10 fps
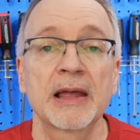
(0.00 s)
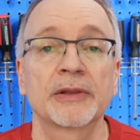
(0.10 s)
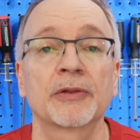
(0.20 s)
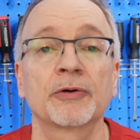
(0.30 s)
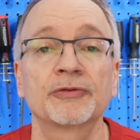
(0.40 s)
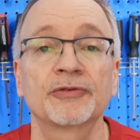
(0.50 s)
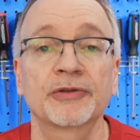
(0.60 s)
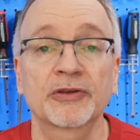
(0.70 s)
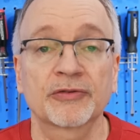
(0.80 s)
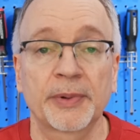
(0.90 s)
Now,
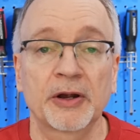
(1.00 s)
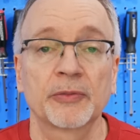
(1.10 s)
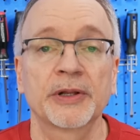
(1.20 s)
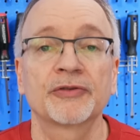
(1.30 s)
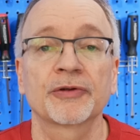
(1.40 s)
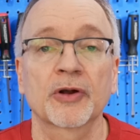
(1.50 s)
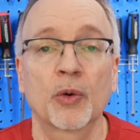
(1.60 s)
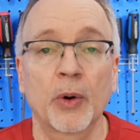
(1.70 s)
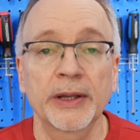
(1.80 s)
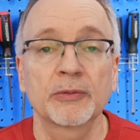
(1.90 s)
those experiments are
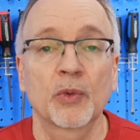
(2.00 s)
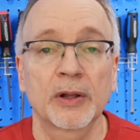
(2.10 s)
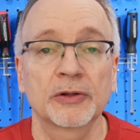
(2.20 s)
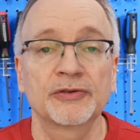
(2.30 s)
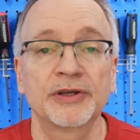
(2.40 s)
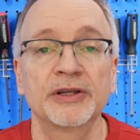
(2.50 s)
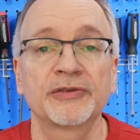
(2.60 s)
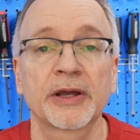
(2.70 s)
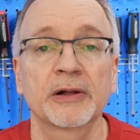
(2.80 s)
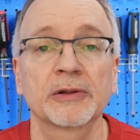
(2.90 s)
quite well
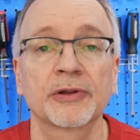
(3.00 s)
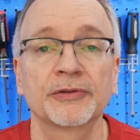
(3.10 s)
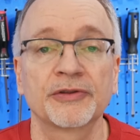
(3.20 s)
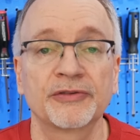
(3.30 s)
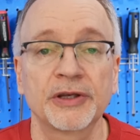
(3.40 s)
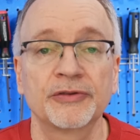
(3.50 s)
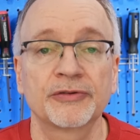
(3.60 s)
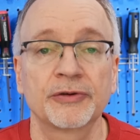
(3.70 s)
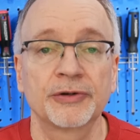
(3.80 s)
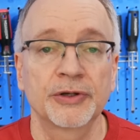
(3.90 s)
detailed on the Seeed
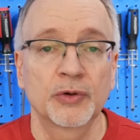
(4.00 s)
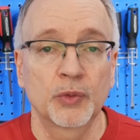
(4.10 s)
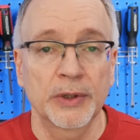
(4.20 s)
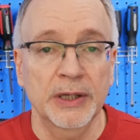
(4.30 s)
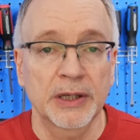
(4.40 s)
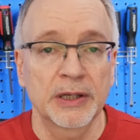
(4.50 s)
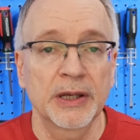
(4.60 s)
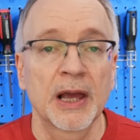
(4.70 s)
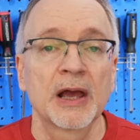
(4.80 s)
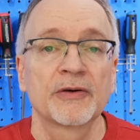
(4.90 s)
Studio
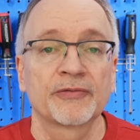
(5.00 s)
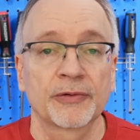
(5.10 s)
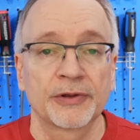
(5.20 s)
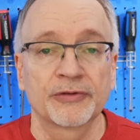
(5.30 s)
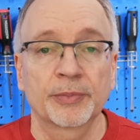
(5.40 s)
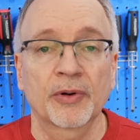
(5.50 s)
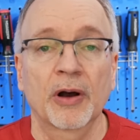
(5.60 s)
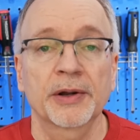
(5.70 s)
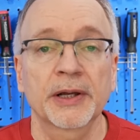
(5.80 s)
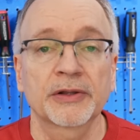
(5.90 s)
wiki for this
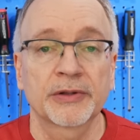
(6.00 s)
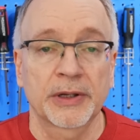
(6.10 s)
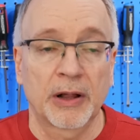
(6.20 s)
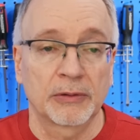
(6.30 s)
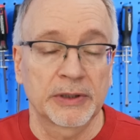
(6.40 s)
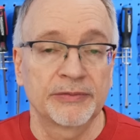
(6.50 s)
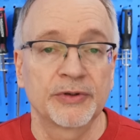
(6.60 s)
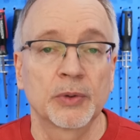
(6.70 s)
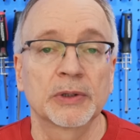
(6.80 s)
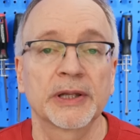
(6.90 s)
product, and I'll leave
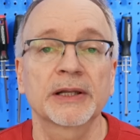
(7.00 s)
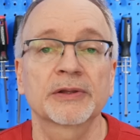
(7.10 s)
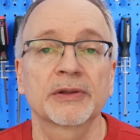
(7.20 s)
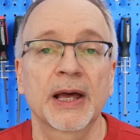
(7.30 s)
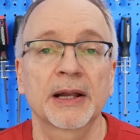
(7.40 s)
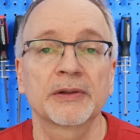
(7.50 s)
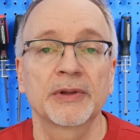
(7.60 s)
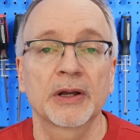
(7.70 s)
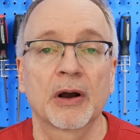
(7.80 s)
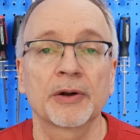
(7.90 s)
you a link to that in
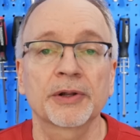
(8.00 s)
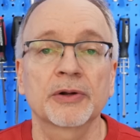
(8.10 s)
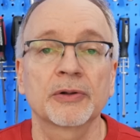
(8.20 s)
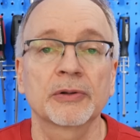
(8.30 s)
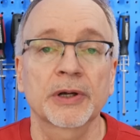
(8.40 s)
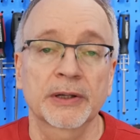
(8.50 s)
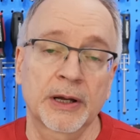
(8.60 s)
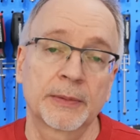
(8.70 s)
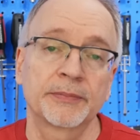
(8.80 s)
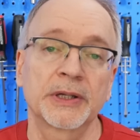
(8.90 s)
the article
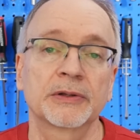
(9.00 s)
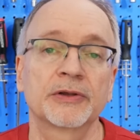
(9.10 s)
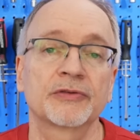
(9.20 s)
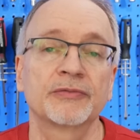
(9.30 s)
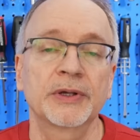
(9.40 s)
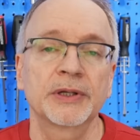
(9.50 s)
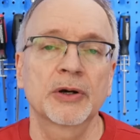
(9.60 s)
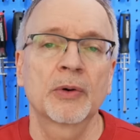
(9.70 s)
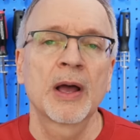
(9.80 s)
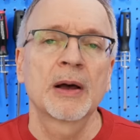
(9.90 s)
accompanying this
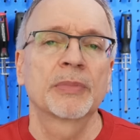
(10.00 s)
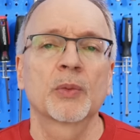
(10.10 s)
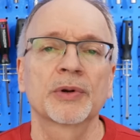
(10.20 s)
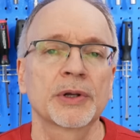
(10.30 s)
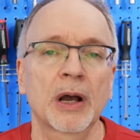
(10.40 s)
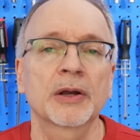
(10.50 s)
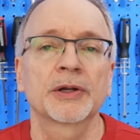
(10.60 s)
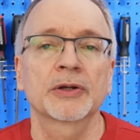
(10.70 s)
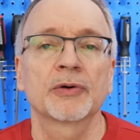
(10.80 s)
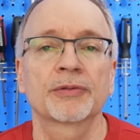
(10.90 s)
video, but we're not
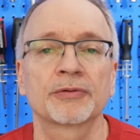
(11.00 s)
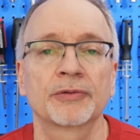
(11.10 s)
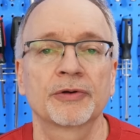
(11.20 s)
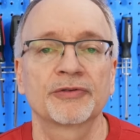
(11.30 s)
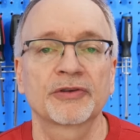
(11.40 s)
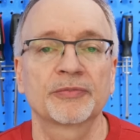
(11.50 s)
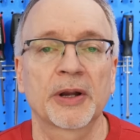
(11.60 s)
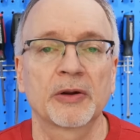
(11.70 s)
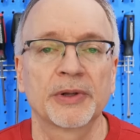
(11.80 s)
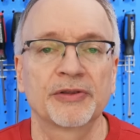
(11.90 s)
going to go through those
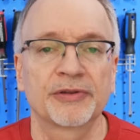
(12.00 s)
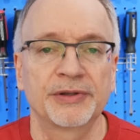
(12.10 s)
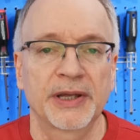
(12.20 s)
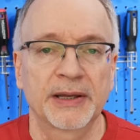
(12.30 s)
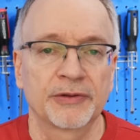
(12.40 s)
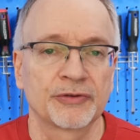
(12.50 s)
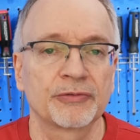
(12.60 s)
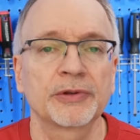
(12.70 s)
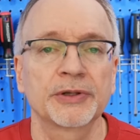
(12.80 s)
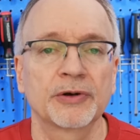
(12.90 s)
experiments today. There's
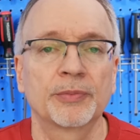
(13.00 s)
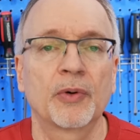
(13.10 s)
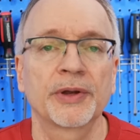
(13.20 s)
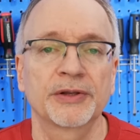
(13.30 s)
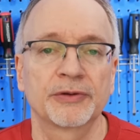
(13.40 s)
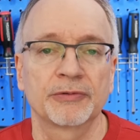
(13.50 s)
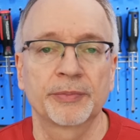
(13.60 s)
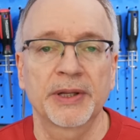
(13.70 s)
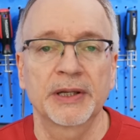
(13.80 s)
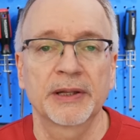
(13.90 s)
really no point in
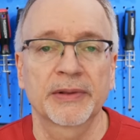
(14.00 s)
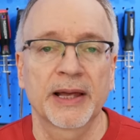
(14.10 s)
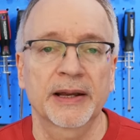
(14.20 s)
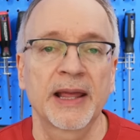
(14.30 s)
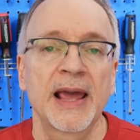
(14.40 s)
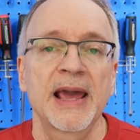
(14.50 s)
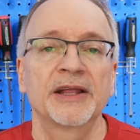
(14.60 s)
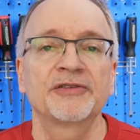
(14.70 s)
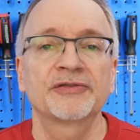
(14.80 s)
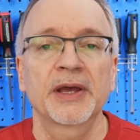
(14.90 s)
repeating that.
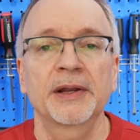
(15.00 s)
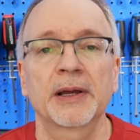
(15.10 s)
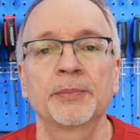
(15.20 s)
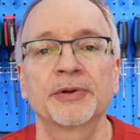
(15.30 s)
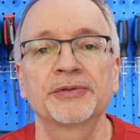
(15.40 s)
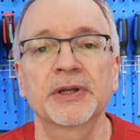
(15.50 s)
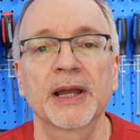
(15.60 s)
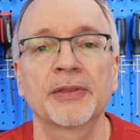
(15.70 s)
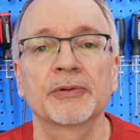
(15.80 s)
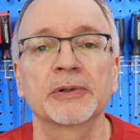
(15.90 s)
Instead, I put
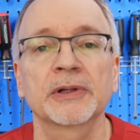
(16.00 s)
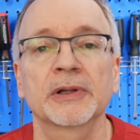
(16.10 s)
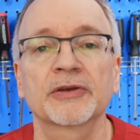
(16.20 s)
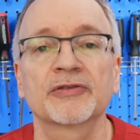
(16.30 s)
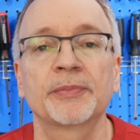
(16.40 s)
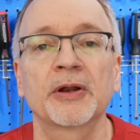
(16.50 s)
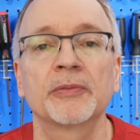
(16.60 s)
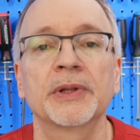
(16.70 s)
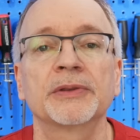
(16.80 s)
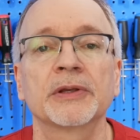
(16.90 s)
together a little
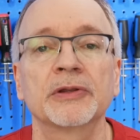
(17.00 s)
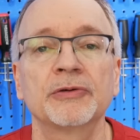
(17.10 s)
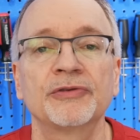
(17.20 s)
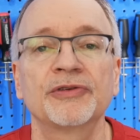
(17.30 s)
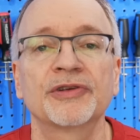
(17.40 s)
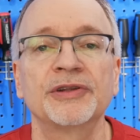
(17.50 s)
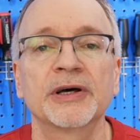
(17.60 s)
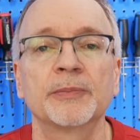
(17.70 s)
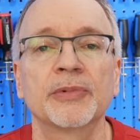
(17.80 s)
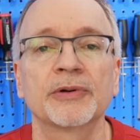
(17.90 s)
experiment that uses a
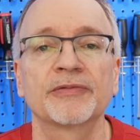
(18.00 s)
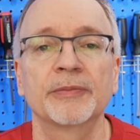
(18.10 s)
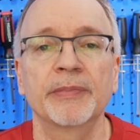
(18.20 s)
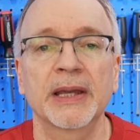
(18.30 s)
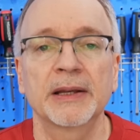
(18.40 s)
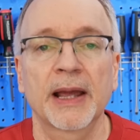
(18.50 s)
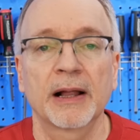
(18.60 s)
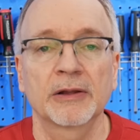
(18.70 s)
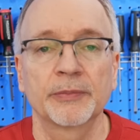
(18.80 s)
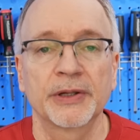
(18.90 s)
number of the main
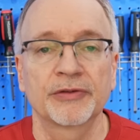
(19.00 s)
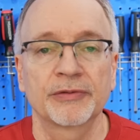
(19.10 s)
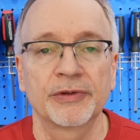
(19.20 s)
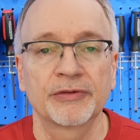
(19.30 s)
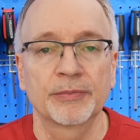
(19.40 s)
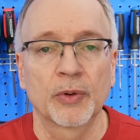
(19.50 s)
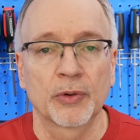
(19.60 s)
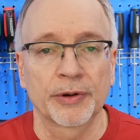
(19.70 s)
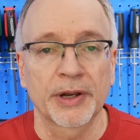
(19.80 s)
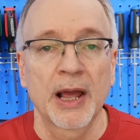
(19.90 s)
elements of this
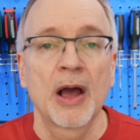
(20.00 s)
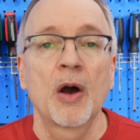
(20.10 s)
board.